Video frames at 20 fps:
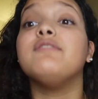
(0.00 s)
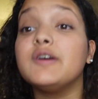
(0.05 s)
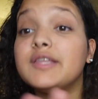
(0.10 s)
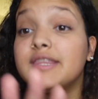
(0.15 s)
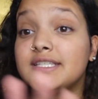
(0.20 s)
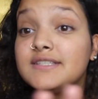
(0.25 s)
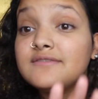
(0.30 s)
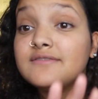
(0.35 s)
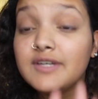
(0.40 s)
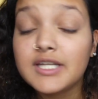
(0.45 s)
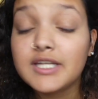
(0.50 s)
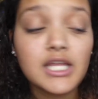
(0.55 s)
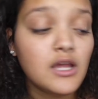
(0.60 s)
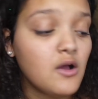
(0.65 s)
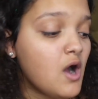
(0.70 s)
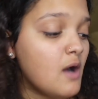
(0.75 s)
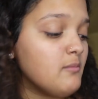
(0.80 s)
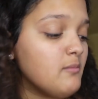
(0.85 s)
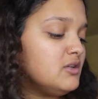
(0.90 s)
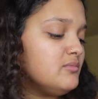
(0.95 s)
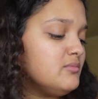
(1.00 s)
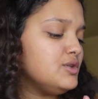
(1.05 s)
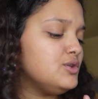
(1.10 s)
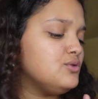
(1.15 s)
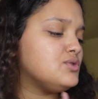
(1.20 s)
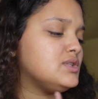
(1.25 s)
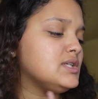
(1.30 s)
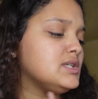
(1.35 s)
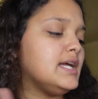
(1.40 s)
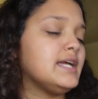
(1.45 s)
this video, I'm gonna be
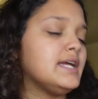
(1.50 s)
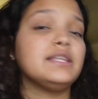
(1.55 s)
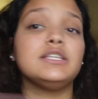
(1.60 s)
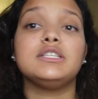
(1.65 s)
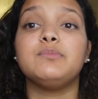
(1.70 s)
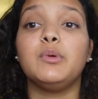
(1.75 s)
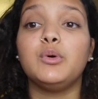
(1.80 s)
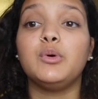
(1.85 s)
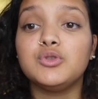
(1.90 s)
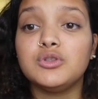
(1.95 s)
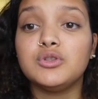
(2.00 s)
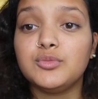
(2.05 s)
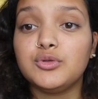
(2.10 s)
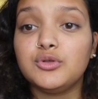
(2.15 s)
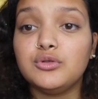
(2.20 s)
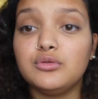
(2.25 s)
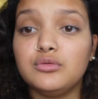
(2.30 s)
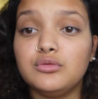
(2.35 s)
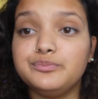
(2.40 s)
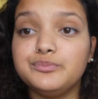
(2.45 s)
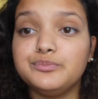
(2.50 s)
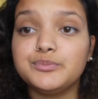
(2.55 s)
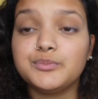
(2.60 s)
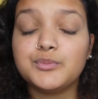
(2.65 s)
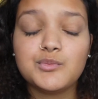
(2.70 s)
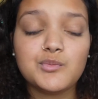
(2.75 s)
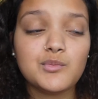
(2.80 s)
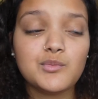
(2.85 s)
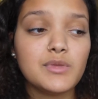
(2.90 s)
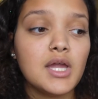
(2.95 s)
using disposable
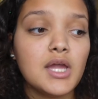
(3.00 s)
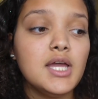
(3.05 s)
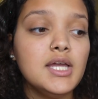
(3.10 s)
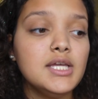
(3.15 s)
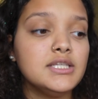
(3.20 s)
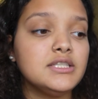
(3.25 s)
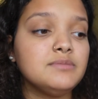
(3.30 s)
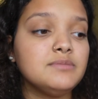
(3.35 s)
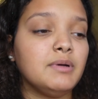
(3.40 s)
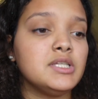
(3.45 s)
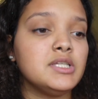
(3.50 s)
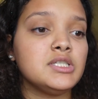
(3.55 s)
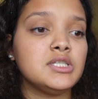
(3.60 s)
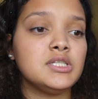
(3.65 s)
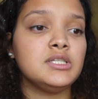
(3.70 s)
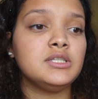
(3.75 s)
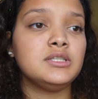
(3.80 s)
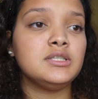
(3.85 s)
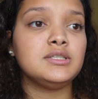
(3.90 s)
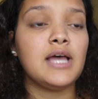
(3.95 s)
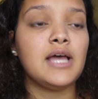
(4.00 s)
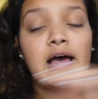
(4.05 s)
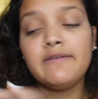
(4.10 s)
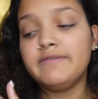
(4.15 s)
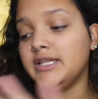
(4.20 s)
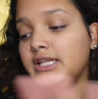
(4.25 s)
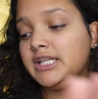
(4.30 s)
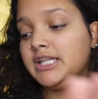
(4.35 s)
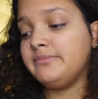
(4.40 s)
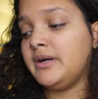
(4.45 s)
sponges. I haven't
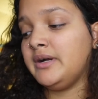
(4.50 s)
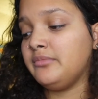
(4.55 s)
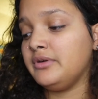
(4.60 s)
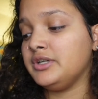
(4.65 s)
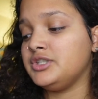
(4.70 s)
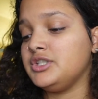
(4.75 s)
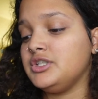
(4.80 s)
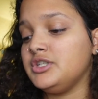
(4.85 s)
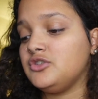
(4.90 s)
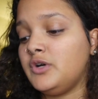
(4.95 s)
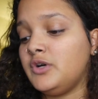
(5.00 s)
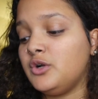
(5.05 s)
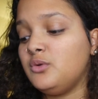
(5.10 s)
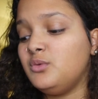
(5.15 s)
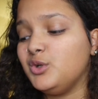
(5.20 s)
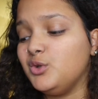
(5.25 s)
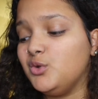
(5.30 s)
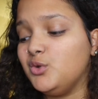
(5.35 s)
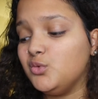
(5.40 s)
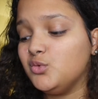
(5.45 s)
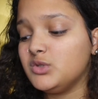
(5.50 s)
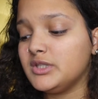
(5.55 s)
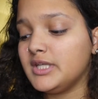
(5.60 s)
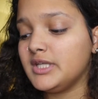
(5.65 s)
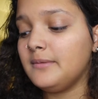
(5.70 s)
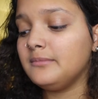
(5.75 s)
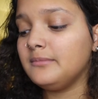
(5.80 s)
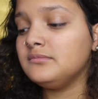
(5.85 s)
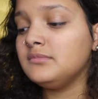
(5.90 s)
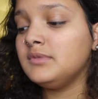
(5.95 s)
cleaned my brushes, so I don't want to use
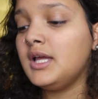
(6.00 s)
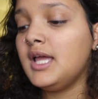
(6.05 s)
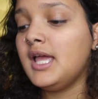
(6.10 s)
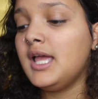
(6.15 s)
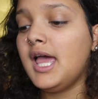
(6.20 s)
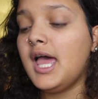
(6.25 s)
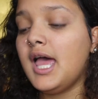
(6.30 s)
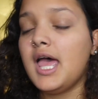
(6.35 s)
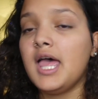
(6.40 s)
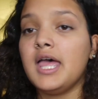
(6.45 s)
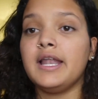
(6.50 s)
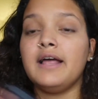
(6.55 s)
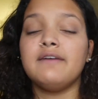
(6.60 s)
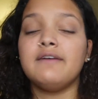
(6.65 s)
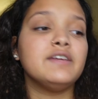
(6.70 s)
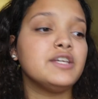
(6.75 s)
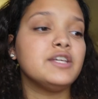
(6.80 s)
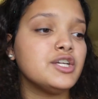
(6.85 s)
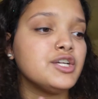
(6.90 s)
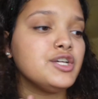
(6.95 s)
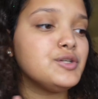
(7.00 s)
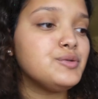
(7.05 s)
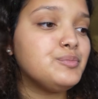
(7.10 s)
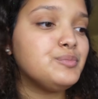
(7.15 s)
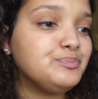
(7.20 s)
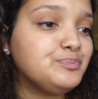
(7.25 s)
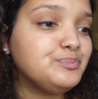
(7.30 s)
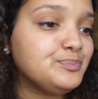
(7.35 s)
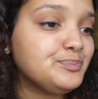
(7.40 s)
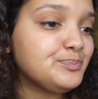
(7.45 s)
them. And I figured
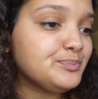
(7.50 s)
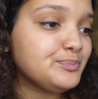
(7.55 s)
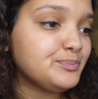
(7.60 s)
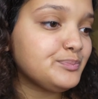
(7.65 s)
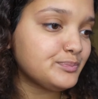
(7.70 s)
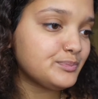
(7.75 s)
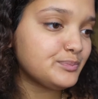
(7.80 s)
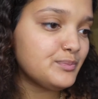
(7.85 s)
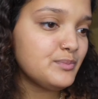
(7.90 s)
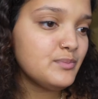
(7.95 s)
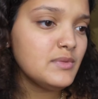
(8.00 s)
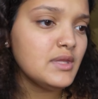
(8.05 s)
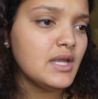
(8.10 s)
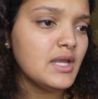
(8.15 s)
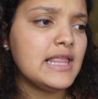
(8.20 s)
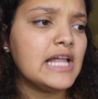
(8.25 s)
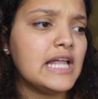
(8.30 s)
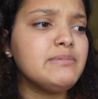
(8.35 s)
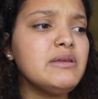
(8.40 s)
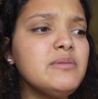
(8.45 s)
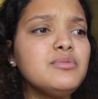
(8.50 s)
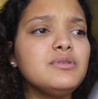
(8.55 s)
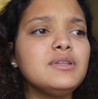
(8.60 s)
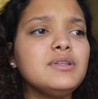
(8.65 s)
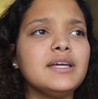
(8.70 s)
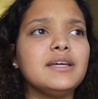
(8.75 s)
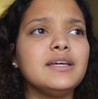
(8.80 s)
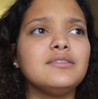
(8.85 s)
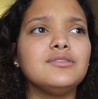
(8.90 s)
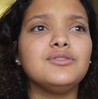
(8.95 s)
a lot of people
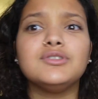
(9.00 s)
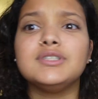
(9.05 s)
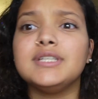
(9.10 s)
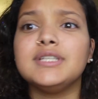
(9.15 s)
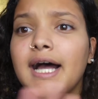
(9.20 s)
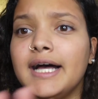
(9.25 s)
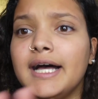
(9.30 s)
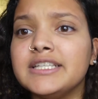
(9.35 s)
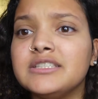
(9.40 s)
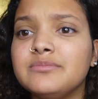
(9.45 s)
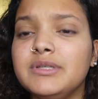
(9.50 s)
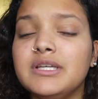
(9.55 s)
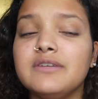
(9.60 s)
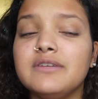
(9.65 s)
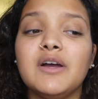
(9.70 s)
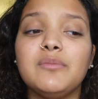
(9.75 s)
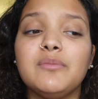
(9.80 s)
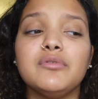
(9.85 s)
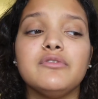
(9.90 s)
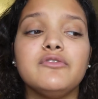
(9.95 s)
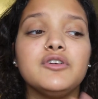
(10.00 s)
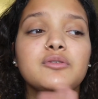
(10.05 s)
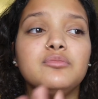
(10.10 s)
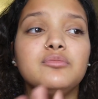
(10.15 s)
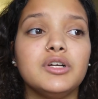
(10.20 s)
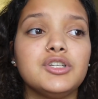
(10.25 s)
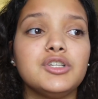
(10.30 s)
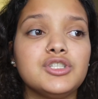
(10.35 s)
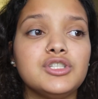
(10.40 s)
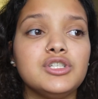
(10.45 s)
used to ask me if I prefer
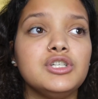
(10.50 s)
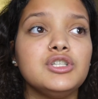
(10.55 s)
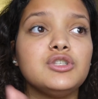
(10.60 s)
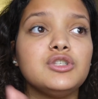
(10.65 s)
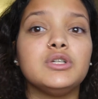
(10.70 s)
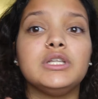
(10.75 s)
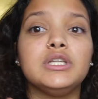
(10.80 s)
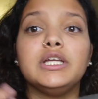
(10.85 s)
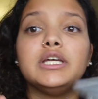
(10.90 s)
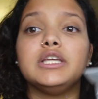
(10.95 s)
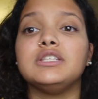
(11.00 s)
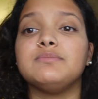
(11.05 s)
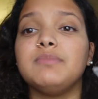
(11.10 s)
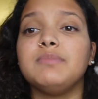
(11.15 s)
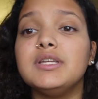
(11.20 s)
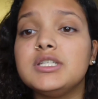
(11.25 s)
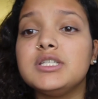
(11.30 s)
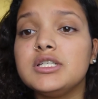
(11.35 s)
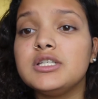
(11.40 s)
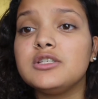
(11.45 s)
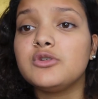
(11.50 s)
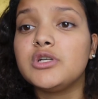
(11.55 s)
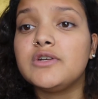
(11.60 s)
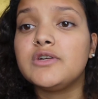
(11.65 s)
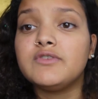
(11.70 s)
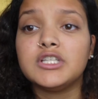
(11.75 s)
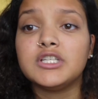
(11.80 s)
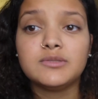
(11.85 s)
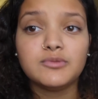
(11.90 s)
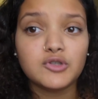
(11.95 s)
brushes or sponges or even
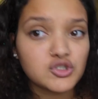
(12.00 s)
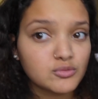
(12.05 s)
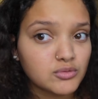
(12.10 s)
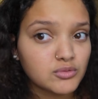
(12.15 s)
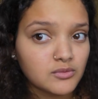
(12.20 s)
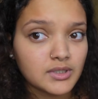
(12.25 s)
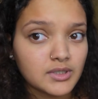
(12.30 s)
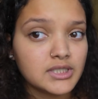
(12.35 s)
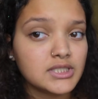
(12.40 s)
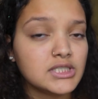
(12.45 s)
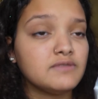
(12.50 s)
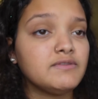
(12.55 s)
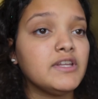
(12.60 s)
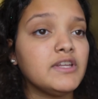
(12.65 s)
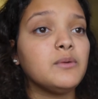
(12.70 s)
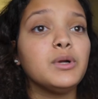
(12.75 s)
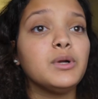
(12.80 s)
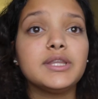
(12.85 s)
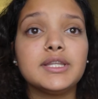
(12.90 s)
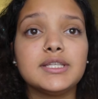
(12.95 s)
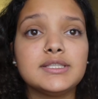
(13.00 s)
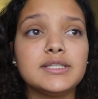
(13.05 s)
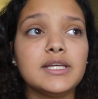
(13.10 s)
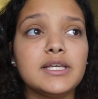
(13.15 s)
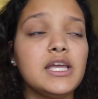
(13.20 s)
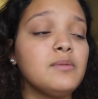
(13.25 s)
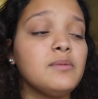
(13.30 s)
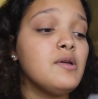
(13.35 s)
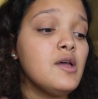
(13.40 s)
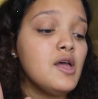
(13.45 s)
disposable ones, if they work the
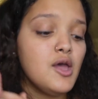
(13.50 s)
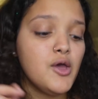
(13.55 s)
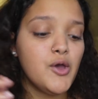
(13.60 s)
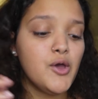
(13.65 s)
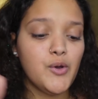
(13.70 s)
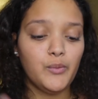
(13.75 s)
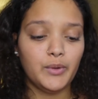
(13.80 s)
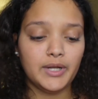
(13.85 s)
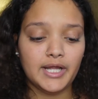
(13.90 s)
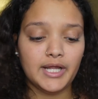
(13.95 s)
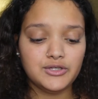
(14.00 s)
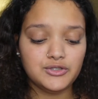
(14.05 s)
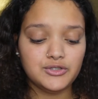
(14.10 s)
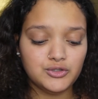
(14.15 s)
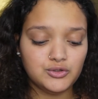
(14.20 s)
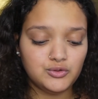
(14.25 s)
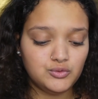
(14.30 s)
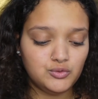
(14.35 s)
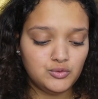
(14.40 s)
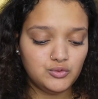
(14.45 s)
same, when I used to do